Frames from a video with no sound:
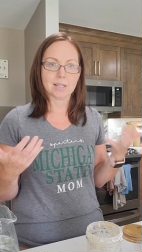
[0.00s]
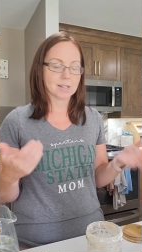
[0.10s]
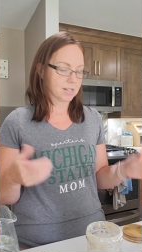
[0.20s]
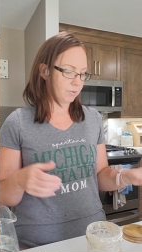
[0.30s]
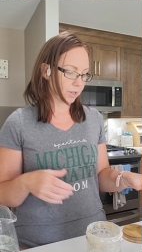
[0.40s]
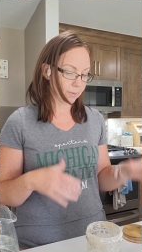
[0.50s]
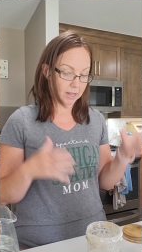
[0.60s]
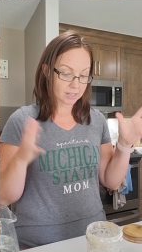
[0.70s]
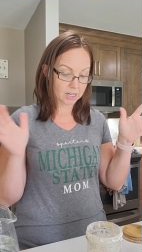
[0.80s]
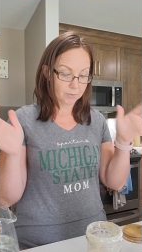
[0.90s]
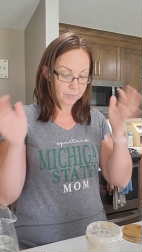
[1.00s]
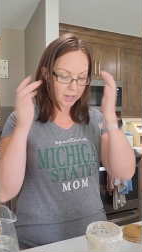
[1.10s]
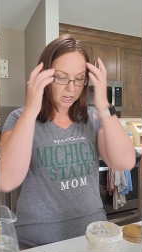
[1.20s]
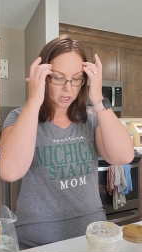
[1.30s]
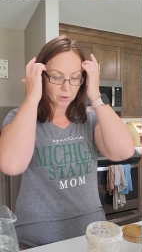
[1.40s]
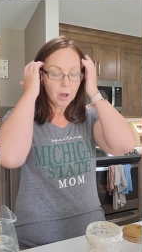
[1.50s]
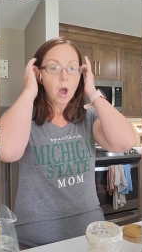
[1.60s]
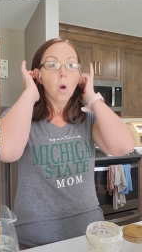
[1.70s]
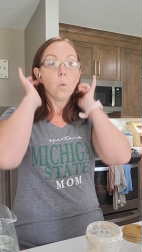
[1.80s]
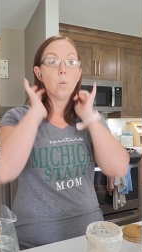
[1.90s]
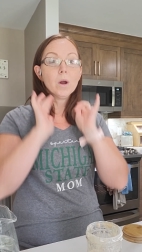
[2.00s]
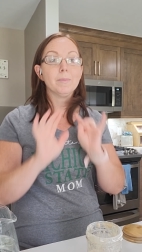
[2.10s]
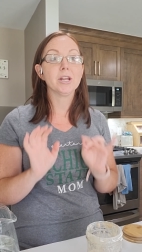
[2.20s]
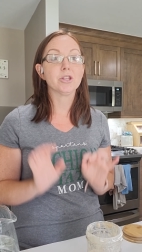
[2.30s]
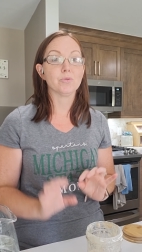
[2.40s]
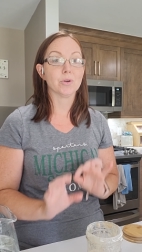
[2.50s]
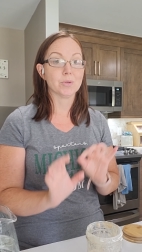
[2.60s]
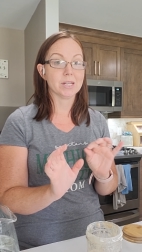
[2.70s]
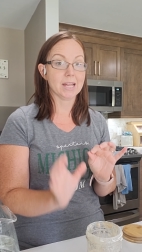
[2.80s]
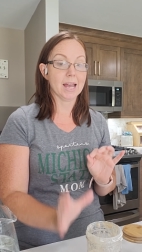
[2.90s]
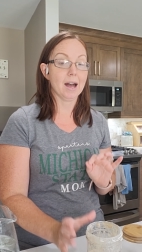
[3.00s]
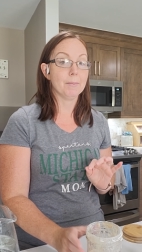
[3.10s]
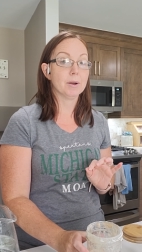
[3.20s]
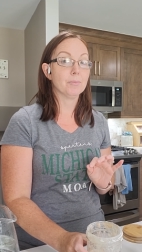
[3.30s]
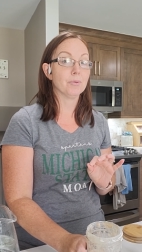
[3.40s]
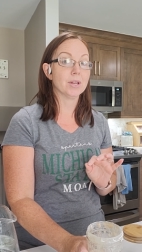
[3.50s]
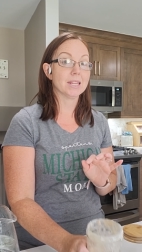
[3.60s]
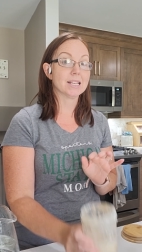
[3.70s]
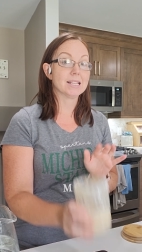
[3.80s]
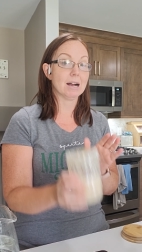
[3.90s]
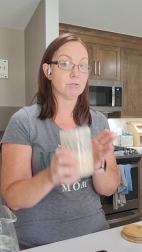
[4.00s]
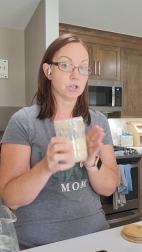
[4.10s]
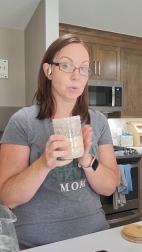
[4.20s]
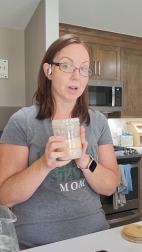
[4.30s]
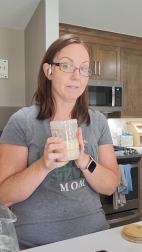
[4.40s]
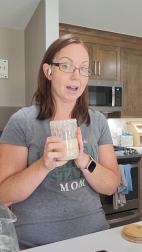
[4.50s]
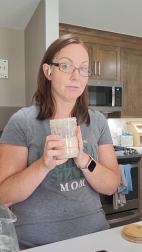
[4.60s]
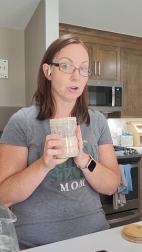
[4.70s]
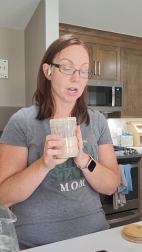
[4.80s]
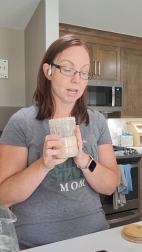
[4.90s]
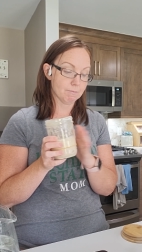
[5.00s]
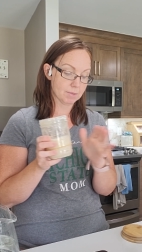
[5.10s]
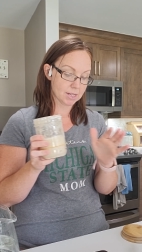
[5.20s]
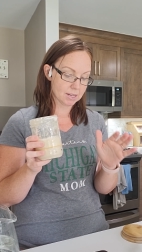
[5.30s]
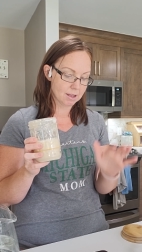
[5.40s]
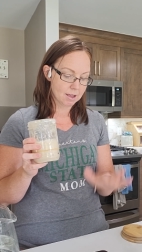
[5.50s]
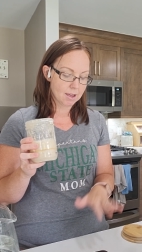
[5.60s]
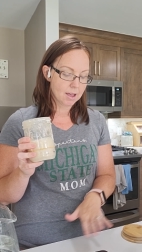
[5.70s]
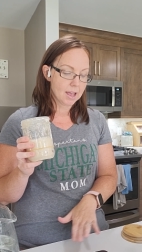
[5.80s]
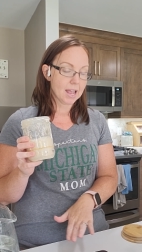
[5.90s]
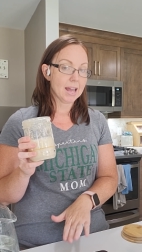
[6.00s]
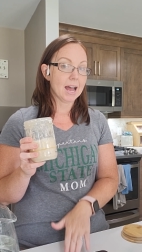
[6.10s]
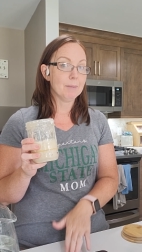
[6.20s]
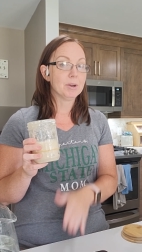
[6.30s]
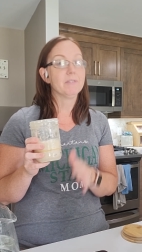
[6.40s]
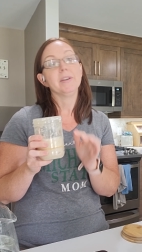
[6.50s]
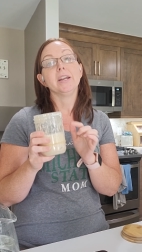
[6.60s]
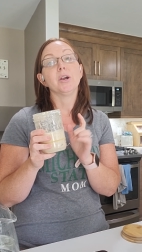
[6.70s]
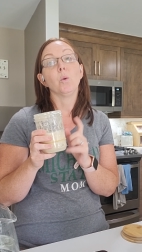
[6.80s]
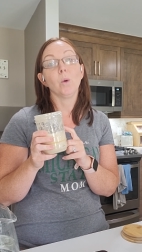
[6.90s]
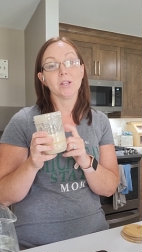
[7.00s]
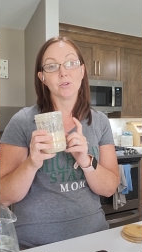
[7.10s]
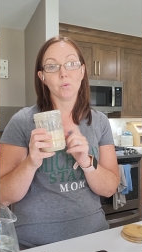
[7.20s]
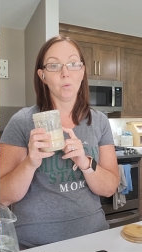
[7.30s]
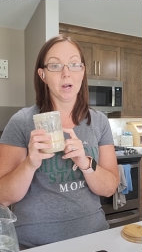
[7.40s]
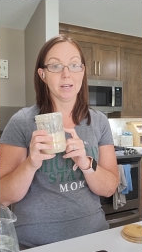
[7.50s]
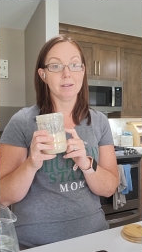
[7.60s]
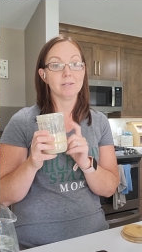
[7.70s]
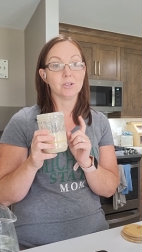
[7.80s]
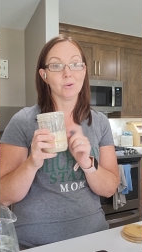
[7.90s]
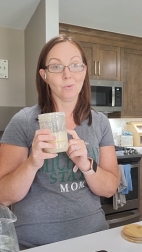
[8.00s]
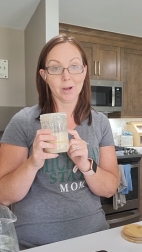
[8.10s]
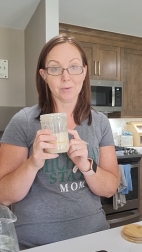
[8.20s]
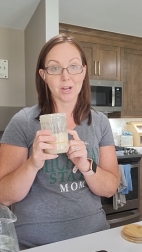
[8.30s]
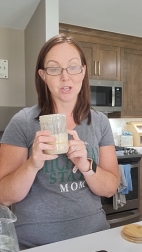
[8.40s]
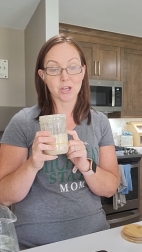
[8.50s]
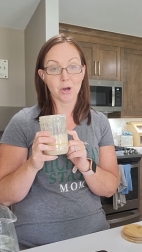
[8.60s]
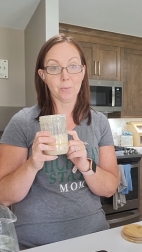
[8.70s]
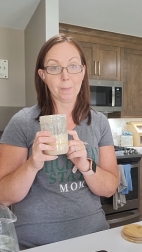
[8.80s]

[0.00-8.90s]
does it really well. So anywho, what I'm going to do though today, I'm going to bring this down to 25 grams and I'm going to feed it a 1:1 ratio.